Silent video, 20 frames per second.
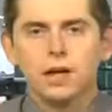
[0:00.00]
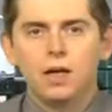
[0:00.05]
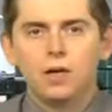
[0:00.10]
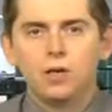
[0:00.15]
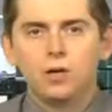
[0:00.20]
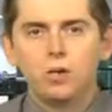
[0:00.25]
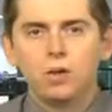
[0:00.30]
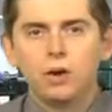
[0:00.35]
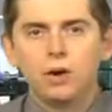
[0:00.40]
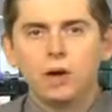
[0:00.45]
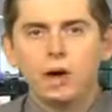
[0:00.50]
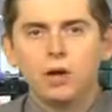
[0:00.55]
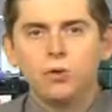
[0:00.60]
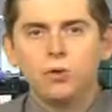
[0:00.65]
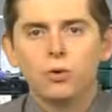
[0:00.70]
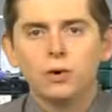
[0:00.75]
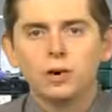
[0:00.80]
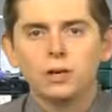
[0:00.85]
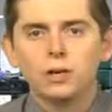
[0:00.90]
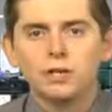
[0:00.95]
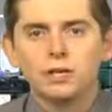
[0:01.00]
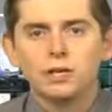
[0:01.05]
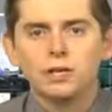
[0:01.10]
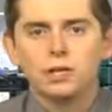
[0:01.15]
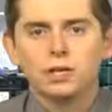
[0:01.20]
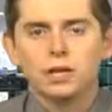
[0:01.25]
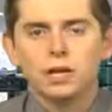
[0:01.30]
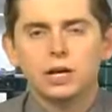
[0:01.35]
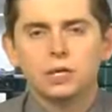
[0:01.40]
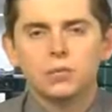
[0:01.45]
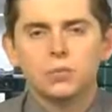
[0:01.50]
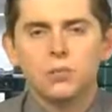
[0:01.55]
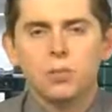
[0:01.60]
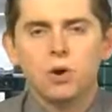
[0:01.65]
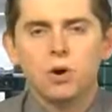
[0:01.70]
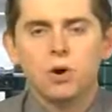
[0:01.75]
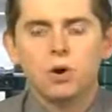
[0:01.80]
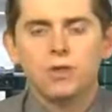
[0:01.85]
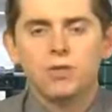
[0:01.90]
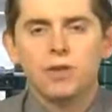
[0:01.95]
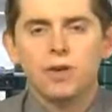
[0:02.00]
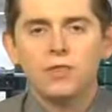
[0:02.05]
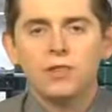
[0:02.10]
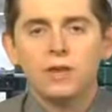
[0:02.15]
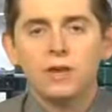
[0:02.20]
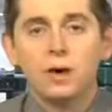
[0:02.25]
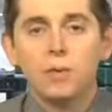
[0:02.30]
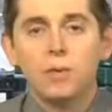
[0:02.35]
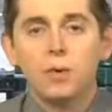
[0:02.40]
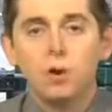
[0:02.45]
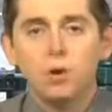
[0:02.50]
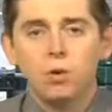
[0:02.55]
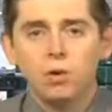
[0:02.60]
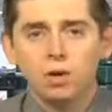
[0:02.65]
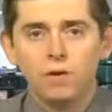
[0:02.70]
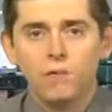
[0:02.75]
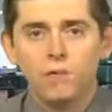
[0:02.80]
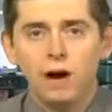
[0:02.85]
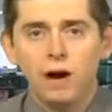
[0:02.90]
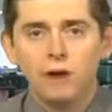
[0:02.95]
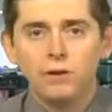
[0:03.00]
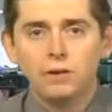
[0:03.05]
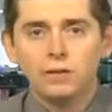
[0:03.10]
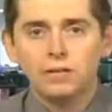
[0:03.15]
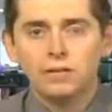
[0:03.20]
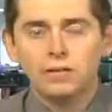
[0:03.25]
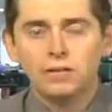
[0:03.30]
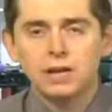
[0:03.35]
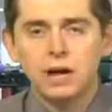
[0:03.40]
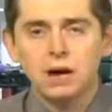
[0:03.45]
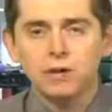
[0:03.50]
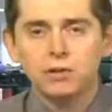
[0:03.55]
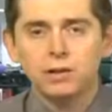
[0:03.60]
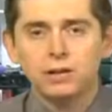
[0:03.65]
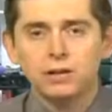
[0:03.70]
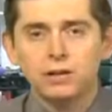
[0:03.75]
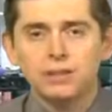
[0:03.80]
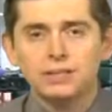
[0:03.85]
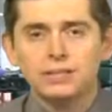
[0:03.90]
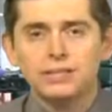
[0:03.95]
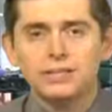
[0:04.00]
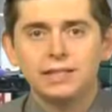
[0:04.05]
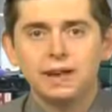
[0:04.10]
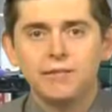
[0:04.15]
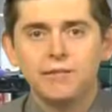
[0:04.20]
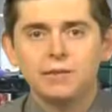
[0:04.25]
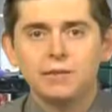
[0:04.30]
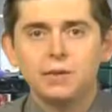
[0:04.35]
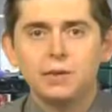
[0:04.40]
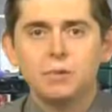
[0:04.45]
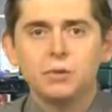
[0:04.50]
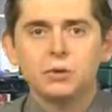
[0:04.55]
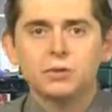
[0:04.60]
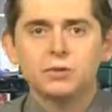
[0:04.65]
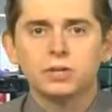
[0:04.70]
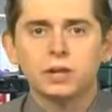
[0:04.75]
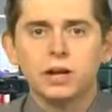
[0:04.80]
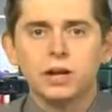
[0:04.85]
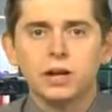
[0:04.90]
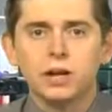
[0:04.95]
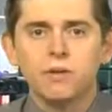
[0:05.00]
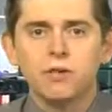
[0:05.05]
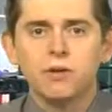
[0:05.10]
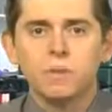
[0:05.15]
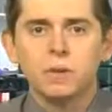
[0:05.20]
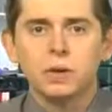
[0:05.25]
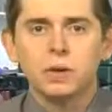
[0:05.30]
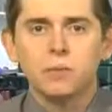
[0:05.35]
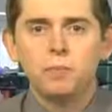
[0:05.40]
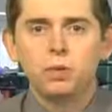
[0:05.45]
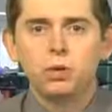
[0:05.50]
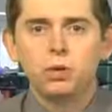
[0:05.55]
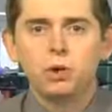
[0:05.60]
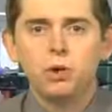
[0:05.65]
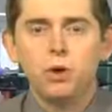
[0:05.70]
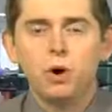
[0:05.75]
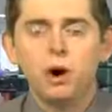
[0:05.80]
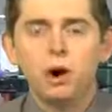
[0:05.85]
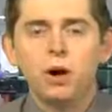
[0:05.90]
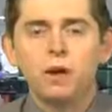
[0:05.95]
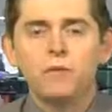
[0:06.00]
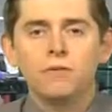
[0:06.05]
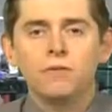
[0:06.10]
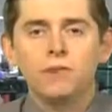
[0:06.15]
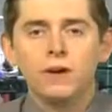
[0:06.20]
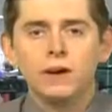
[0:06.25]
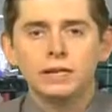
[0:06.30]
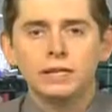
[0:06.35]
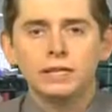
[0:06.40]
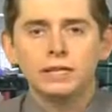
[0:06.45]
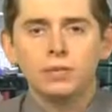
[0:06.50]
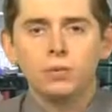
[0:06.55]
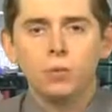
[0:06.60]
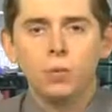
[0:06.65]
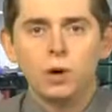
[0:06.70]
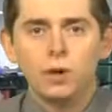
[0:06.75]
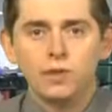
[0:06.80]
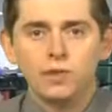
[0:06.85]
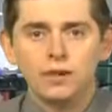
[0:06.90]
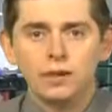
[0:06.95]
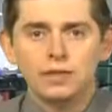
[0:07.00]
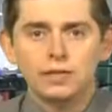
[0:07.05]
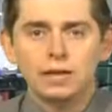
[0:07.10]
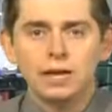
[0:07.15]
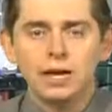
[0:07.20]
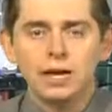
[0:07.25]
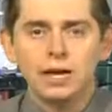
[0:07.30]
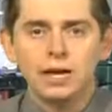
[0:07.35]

The World Health Organization has warned that the Ebola virus is now killing 70% of the people who are infected with it.